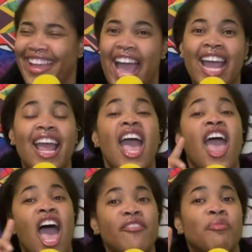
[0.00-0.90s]
I
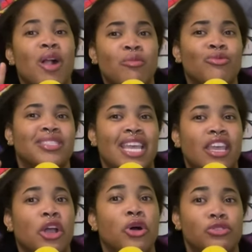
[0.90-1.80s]
have a problem with taking
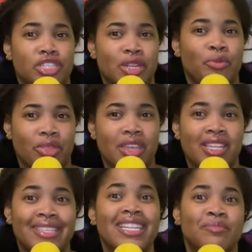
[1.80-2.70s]
ownership with things.
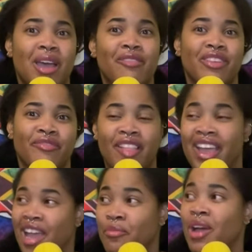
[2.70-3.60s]
That's my red flag.
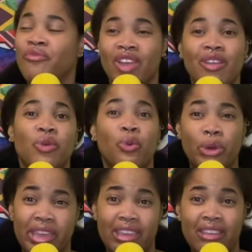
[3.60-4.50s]
I, I'm very
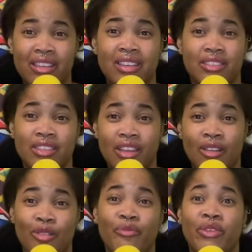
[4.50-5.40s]
we, you
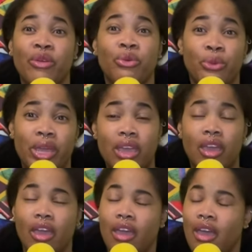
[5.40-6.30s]
know, very we.
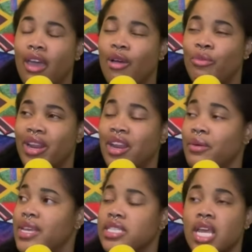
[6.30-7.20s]
But
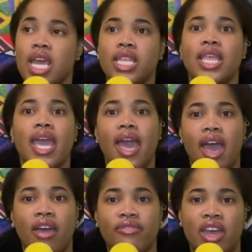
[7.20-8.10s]
anyways, they
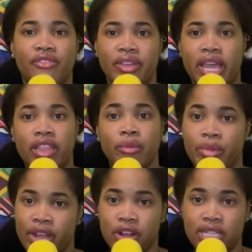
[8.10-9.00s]
have that for like the
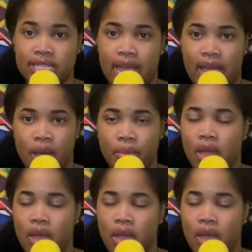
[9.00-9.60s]
beer on tap.